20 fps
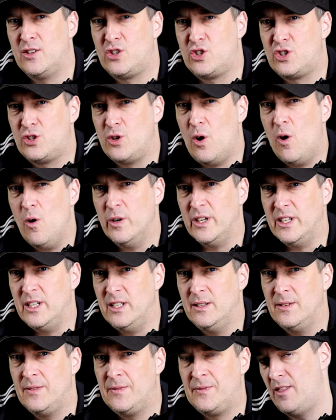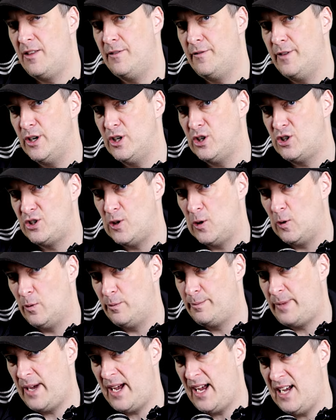the story and the very slow
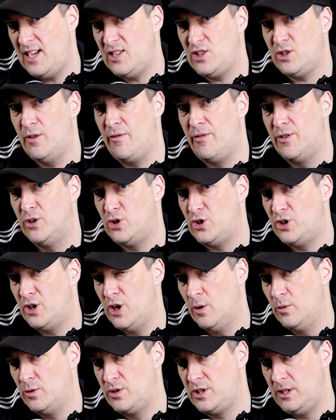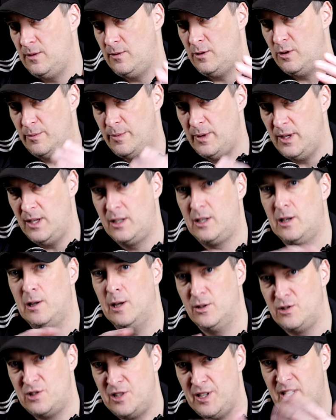pace of the show seem to be
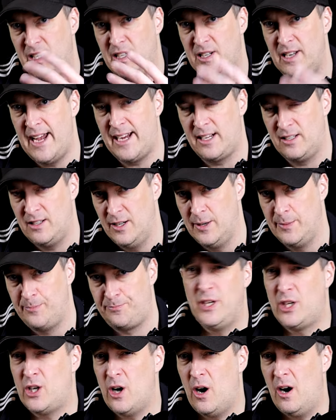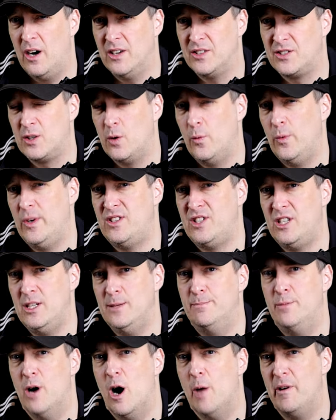closely connected because we
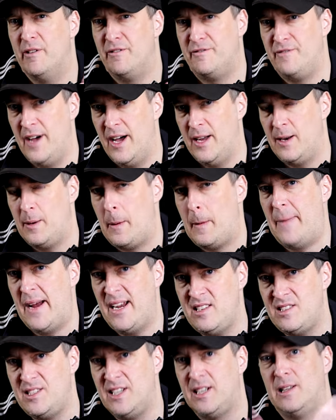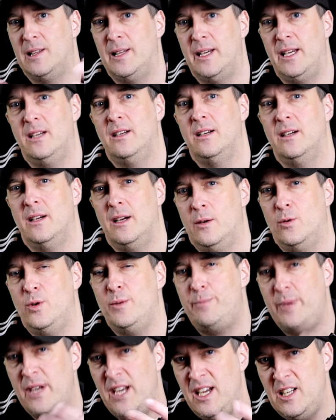see Boba Fett basically
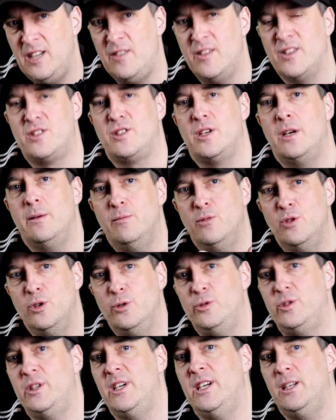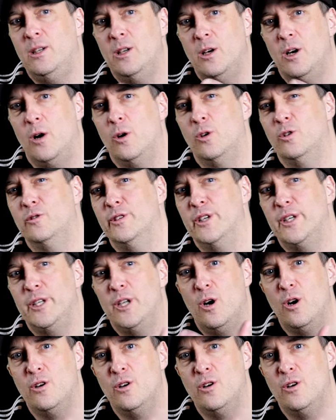repeating the same routine over and